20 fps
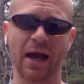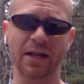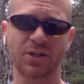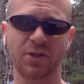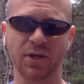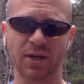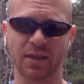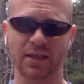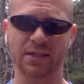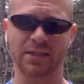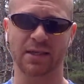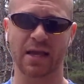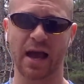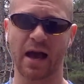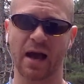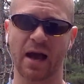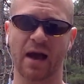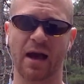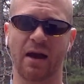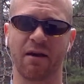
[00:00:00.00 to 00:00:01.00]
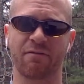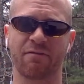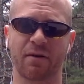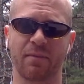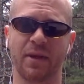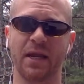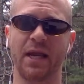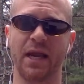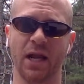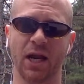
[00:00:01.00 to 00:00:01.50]
took this guy
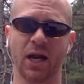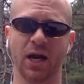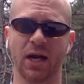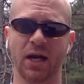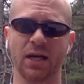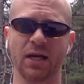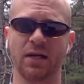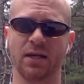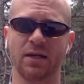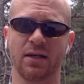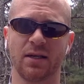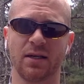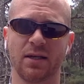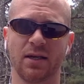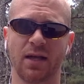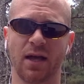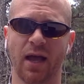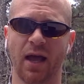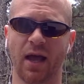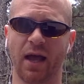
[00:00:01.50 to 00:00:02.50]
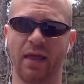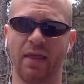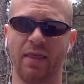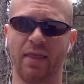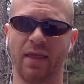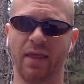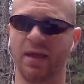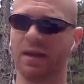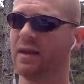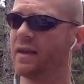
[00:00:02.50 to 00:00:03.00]
from here, and
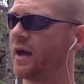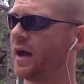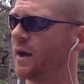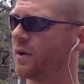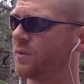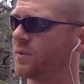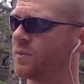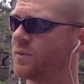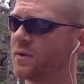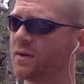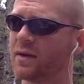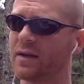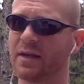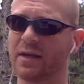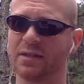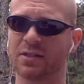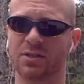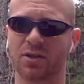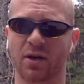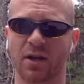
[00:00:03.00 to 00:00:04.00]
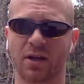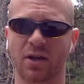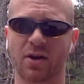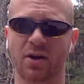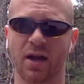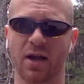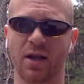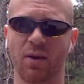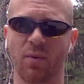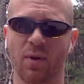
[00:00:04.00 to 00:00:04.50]
then I really started
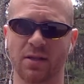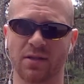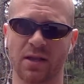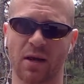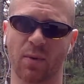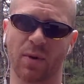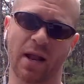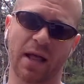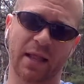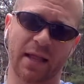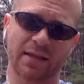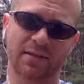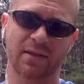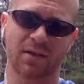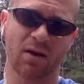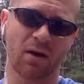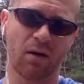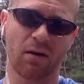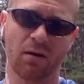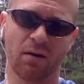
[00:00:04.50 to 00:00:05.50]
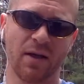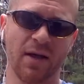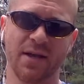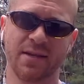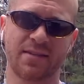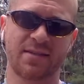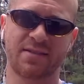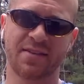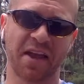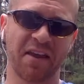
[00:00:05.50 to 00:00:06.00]
creating what I like to call
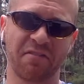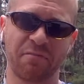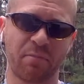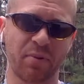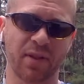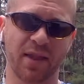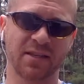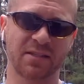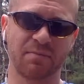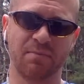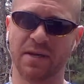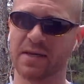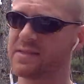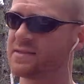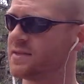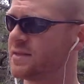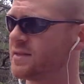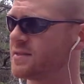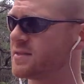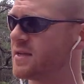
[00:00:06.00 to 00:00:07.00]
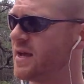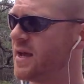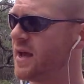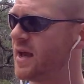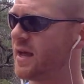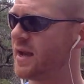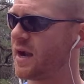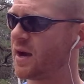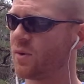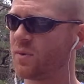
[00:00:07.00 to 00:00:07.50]
safe place business.
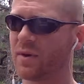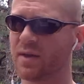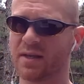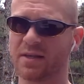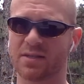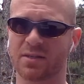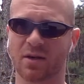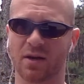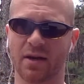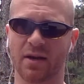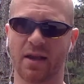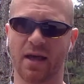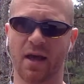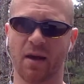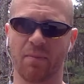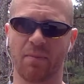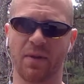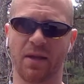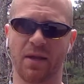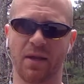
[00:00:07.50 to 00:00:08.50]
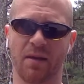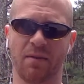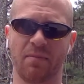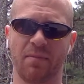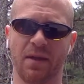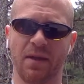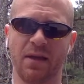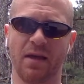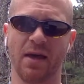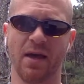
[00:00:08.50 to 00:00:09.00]
And I really started helping him
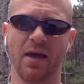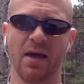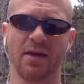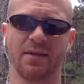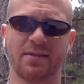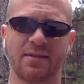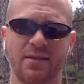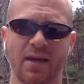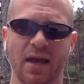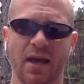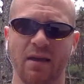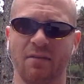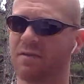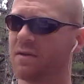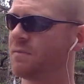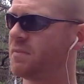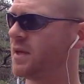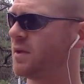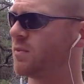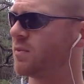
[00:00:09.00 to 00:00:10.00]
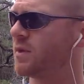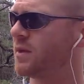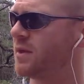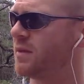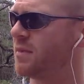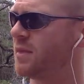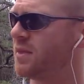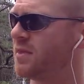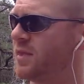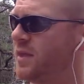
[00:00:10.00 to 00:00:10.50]
be safe and
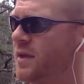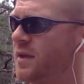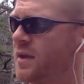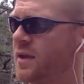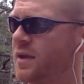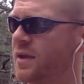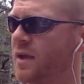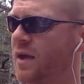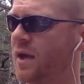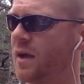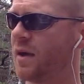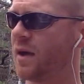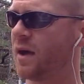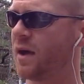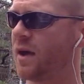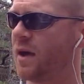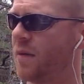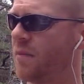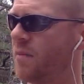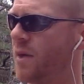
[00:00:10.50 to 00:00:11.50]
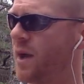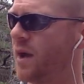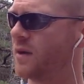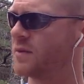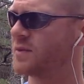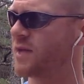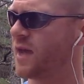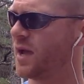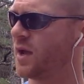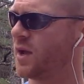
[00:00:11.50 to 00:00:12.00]
be thinking
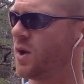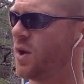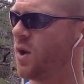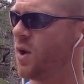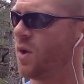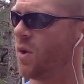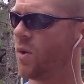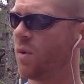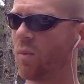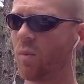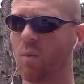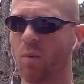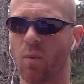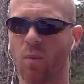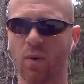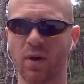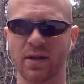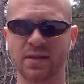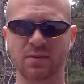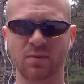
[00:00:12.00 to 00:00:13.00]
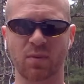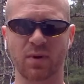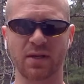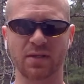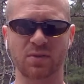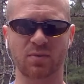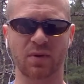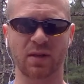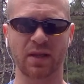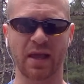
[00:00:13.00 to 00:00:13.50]
about, hey, what is
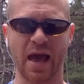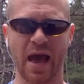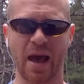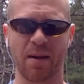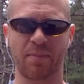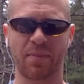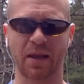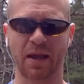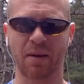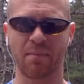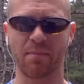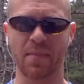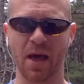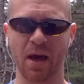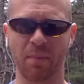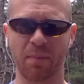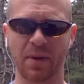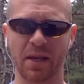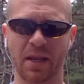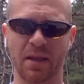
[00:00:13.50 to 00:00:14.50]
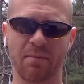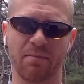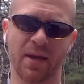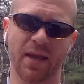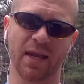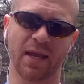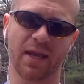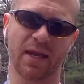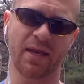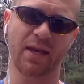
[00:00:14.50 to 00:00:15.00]
really happening? I'm helping him
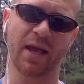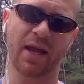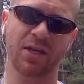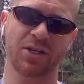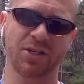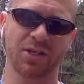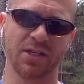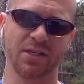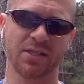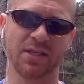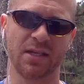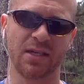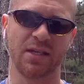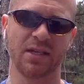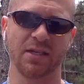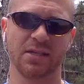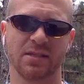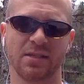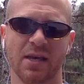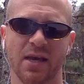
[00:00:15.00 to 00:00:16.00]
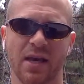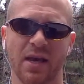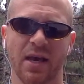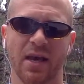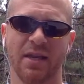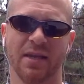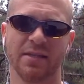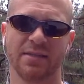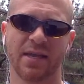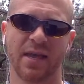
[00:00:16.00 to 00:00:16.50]
make connections in his
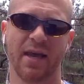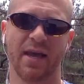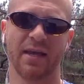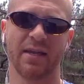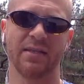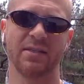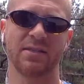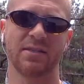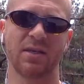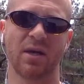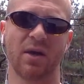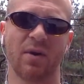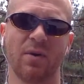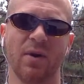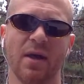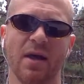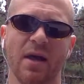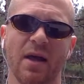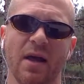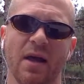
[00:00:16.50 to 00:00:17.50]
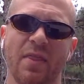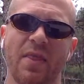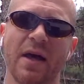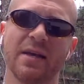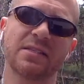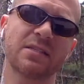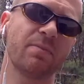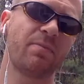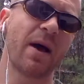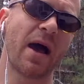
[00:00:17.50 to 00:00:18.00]
head. And so
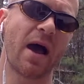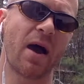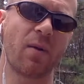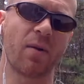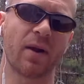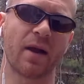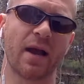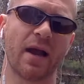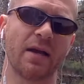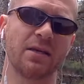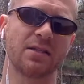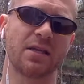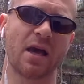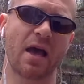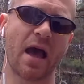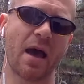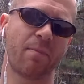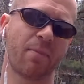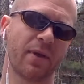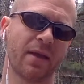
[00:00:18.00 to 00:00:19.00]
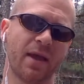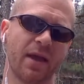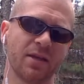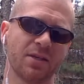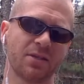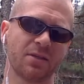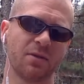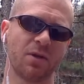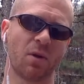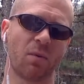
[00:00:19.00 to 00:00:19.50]
that's the power, guys.
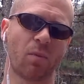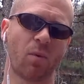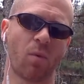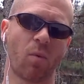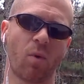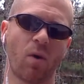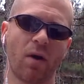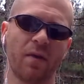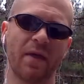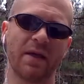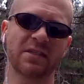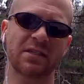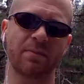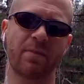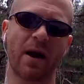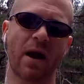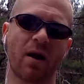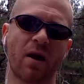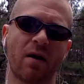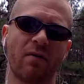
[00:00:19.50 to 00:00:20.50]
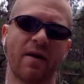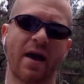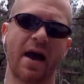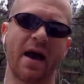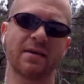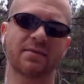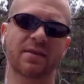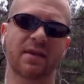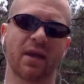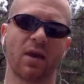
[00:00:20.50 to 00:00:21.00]
Application number one. That's the power of
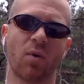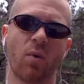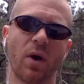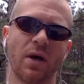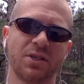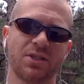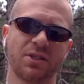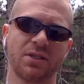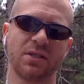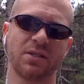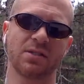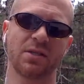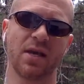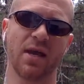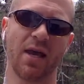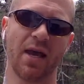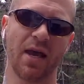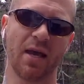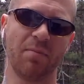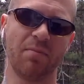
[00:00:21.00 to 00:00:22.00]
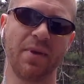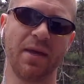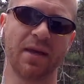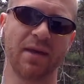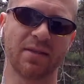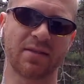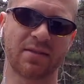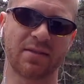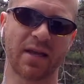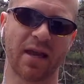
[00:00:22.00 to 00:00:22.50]
asking questions and
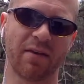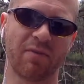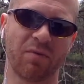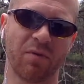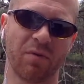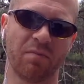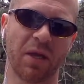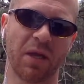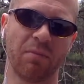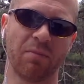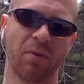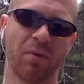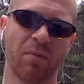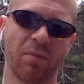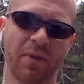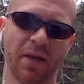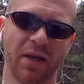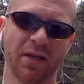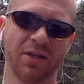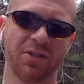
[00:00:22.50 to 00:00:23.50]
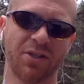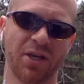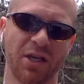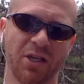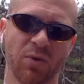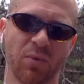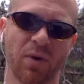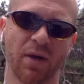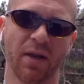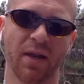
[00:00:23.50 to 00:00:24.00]
being safe with people and being
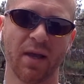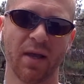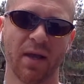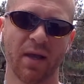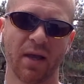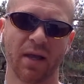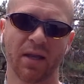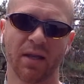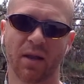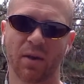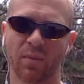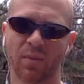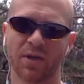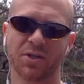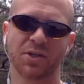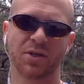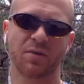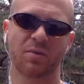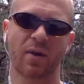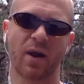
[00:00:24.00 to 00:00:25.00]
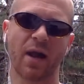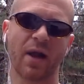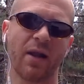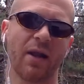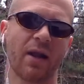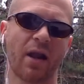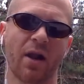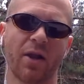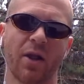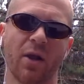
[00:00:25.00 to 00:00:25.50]
genuine. You know, Richard Wright
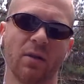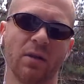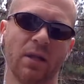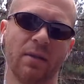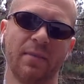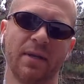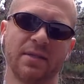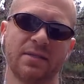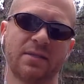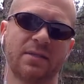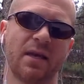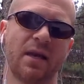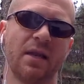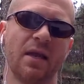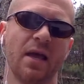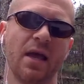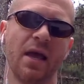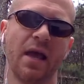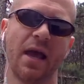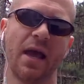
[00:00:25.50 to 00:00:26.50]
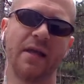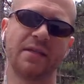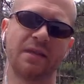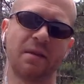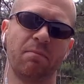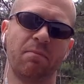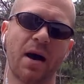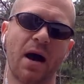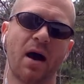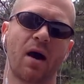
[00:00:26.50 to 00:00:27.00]
in our No Limits said, it's
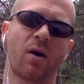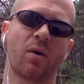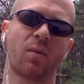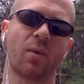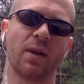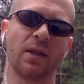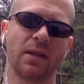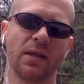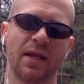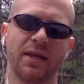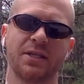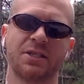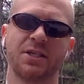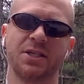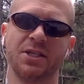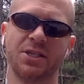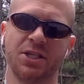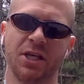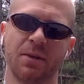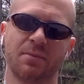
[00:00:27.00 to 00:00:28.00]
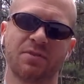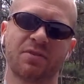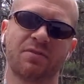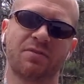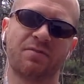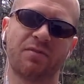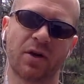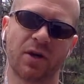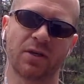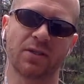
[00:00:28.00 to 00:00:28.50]
about relationships
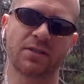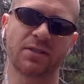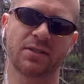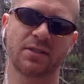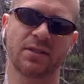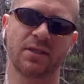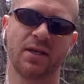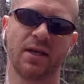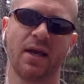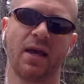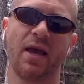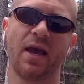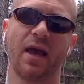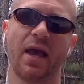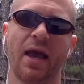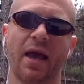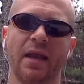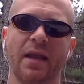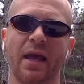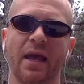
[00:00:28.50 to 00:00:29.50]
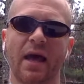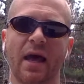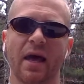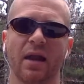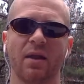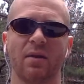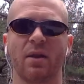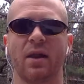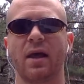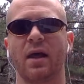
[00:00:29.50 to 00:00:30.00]
first. And I
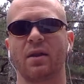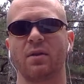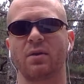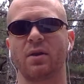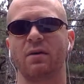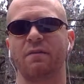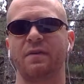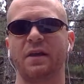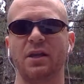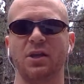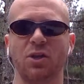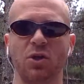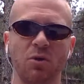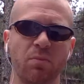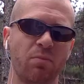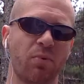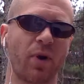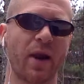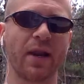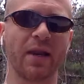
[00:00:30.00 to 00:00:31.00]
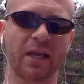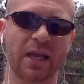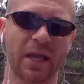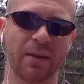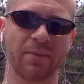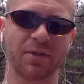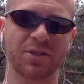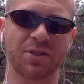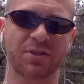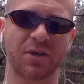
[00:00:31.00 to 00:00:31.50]
don't know if he knew brain
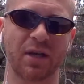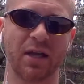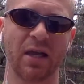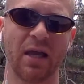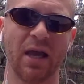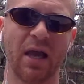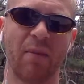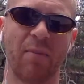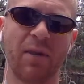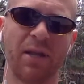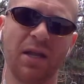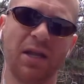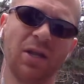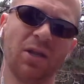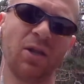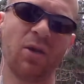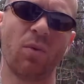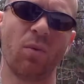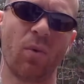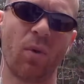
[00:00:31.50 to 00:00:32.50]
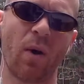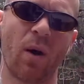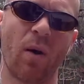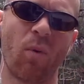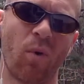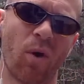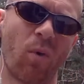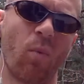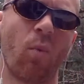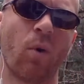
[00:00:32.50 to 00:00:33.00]
chemistry, but he knew
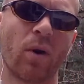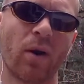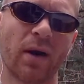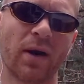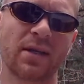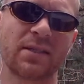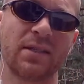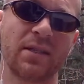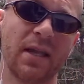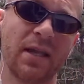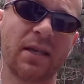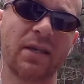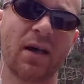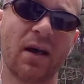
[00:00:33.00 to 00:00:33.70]
what works, and it